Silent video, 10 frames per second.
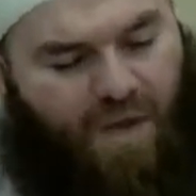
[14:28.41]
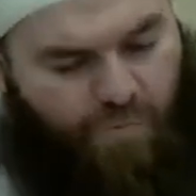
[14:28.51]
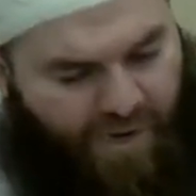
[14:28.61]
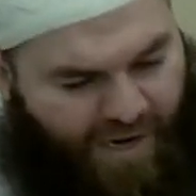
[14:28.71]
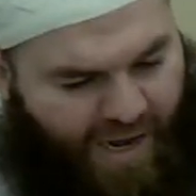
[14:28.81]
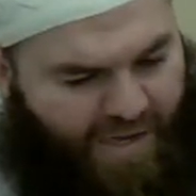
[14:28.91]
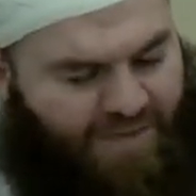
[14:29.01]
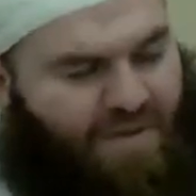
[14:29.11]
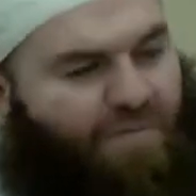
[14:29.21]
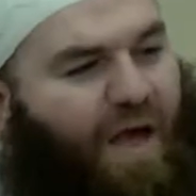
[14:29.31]
they
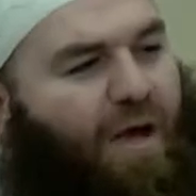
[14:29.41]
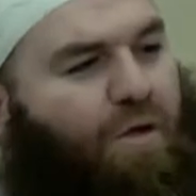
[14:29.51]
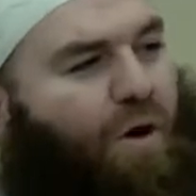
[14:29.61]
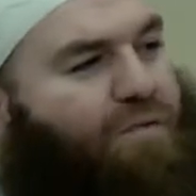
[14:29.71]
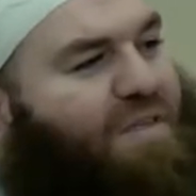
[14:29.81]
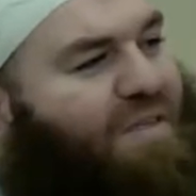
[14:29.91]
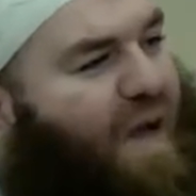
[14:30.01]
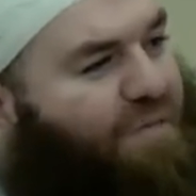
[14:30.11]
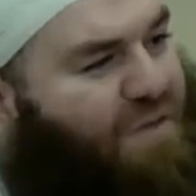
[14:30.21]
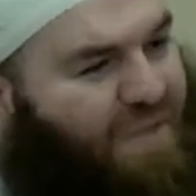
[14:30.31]
realize the value of this
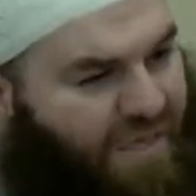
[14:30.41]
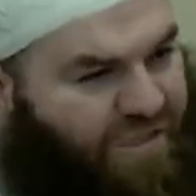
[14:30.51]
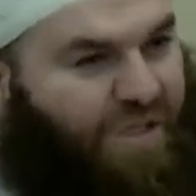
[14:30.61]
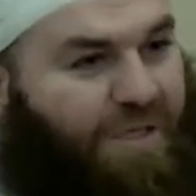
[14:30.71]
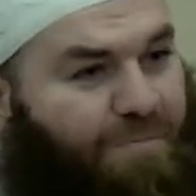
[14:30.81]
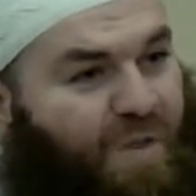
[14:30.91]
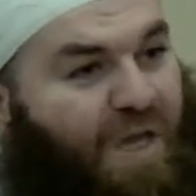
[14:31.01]
conversation.